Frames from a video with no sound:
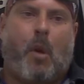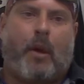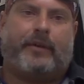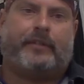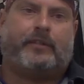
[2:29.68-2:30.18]

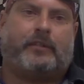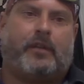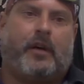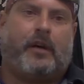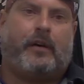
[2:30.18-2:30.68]
And
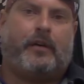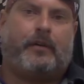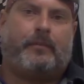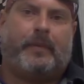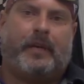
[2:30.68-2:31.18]
uh,
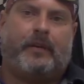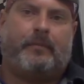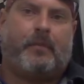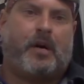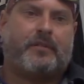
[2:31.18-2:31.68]

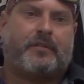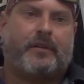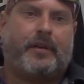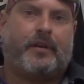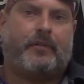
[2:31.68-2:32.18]
man,
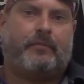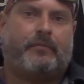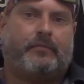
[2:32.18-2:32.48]
monster help.